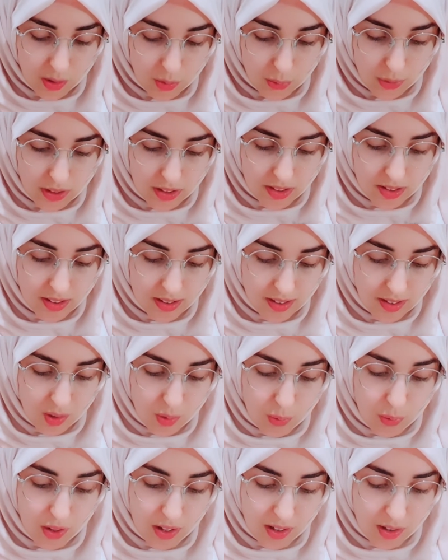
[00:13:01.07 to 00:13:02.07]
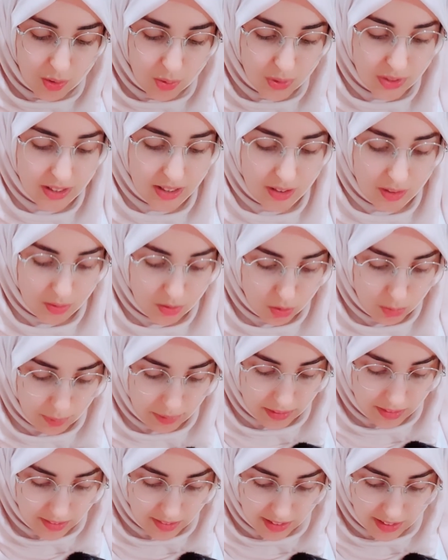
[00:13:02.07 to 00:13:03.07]
went a while without
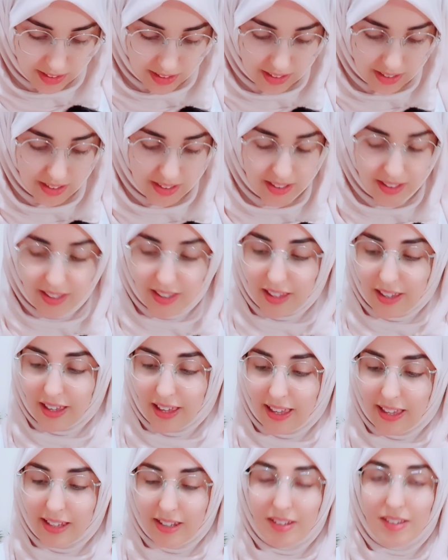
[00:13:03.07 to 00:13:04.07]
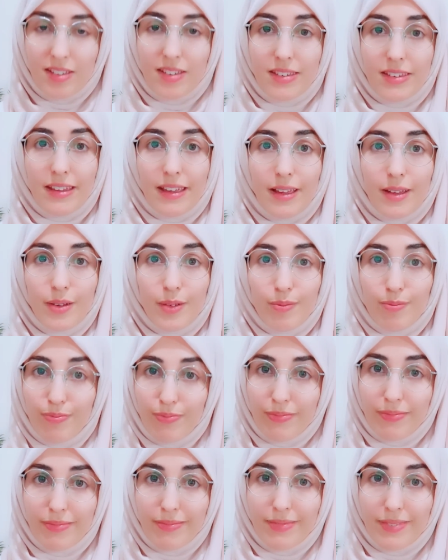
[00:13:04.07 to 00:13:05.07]
spending, and now
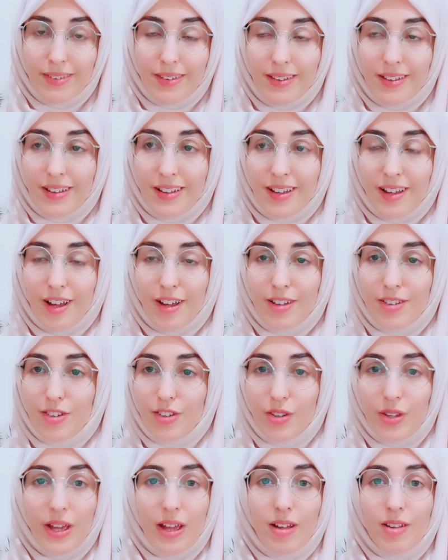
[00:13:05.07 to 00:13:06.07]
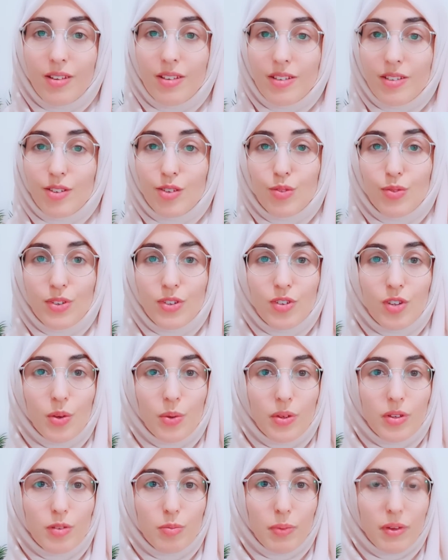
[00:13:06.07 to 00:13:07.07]
I don't know how long this video
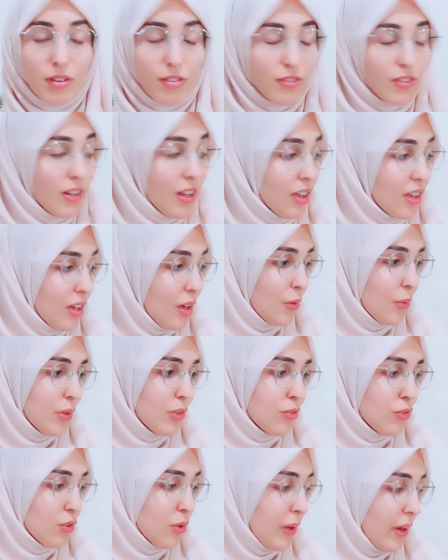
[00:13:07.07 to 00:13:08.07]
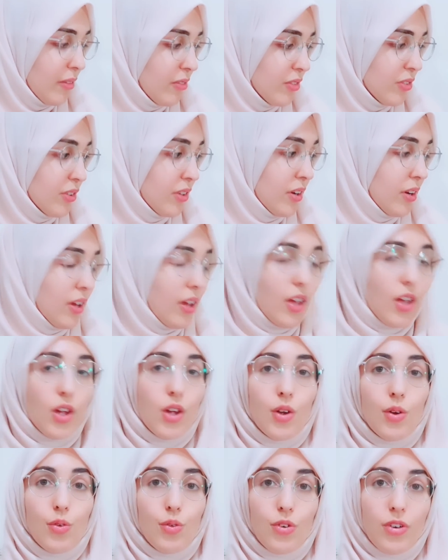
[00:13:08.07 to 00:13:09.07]
is, but I feel like I went through everything
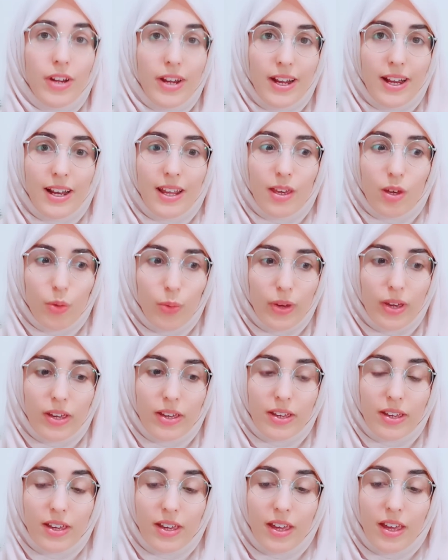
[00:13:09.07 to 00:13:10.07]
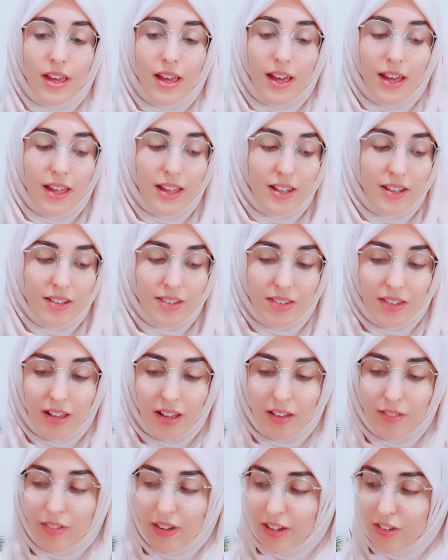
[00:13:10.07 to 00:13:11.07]
really quick, and
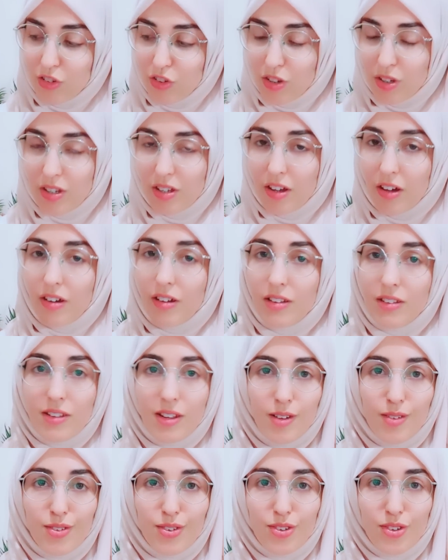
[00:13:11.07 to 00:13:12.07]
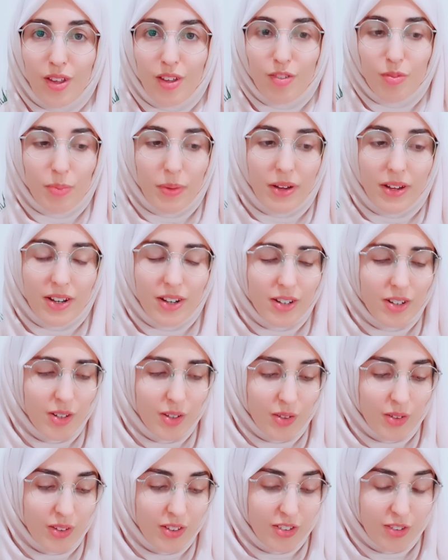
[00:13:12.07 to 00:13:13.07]
I've actually got a lot of stuff, but I don't
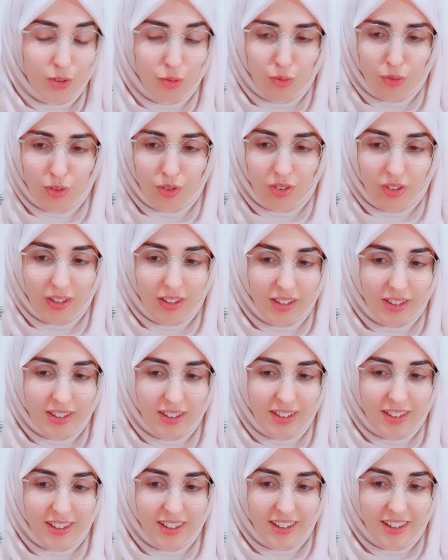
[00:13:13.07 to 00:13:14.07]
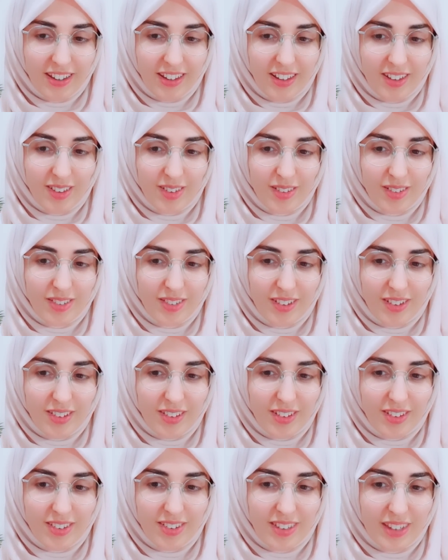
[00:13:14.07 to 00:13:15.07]
know, it just feels like it
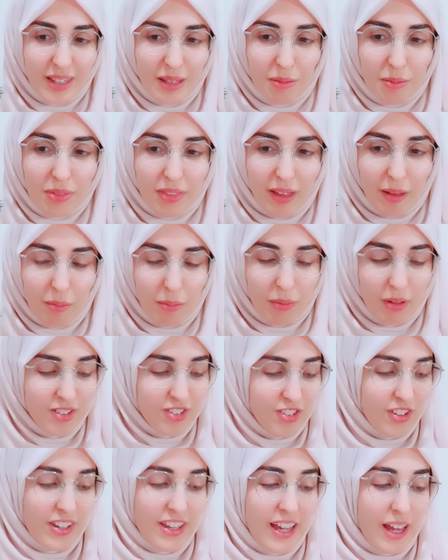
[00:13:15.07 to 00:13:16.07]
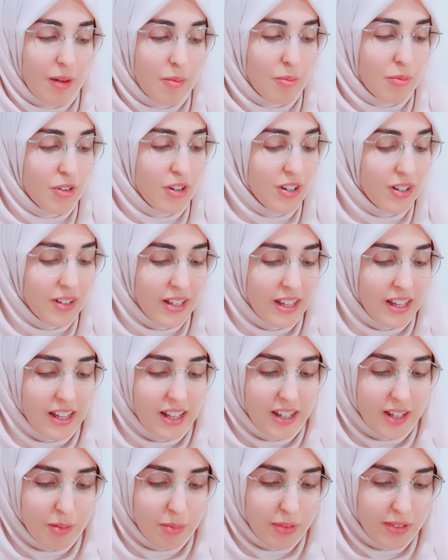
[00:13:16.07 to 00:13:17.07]
doesn't seem that much on camera.
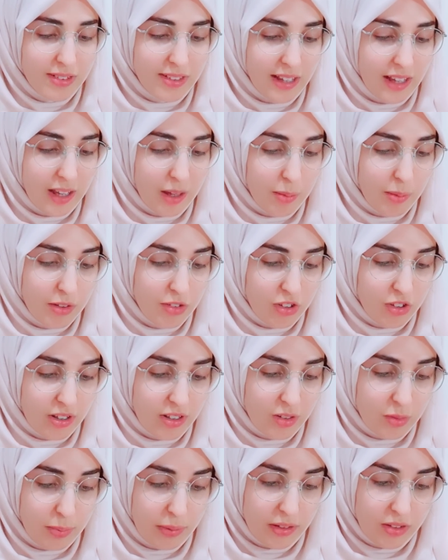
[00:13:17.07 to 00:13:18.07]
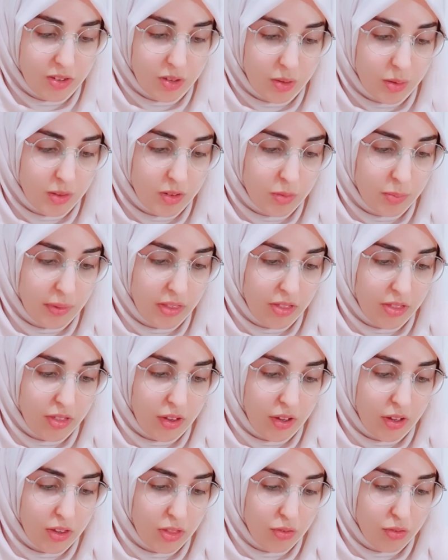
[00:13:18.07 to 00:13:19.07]
Let me see how much I spent. So I spent
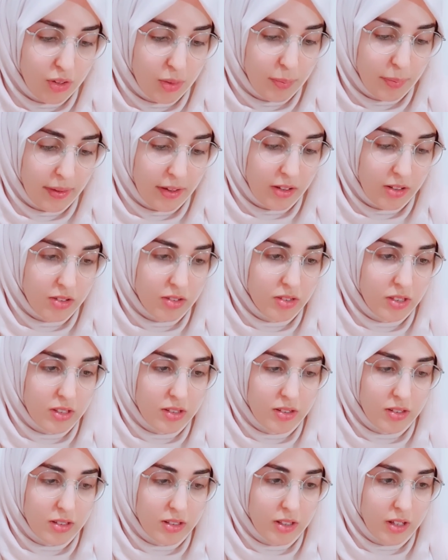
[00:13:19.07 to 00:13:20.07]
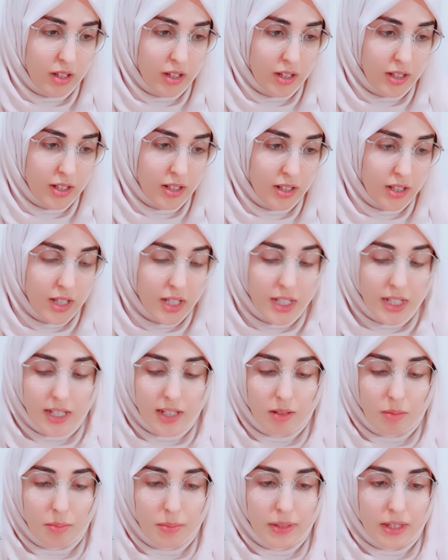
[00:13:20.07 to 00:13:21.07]
£33.69
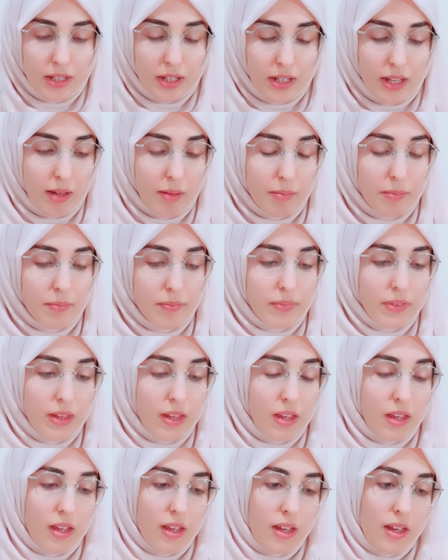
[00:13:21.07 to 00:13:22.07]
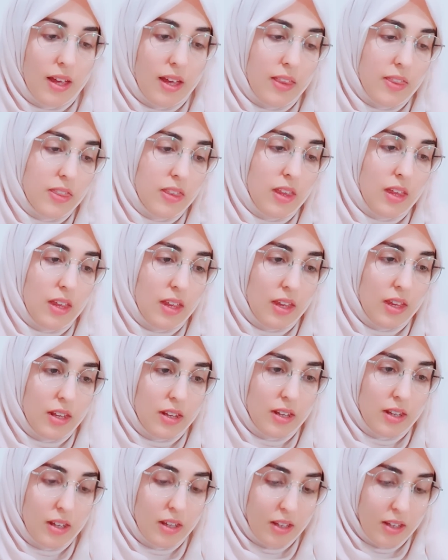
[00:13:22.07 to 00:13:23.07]
in B&M, and
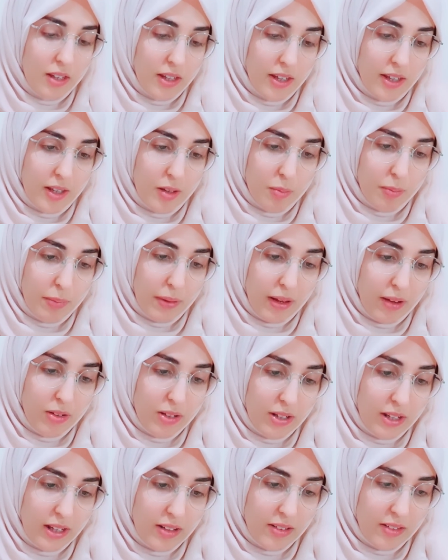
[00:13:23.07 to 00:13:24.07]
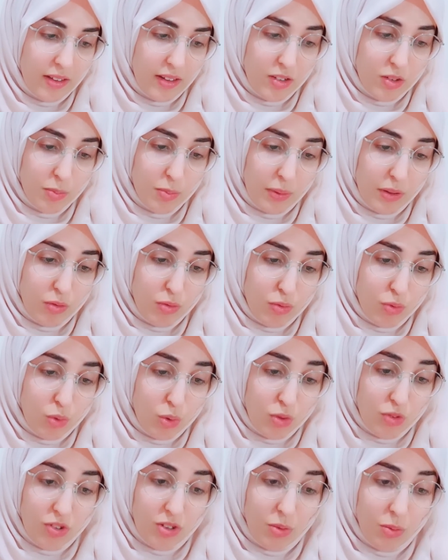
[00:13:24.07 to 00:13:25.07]
then in Poundland I spent
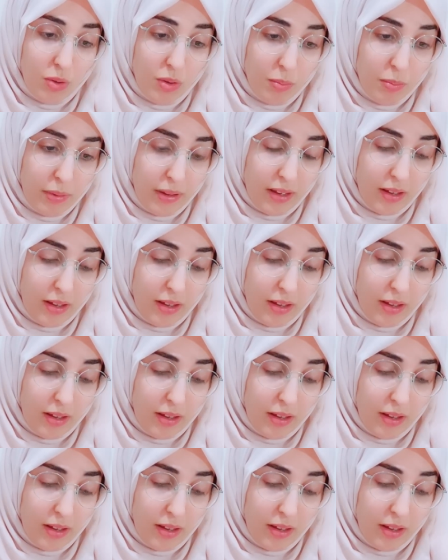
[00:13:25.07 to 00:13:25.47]
£41.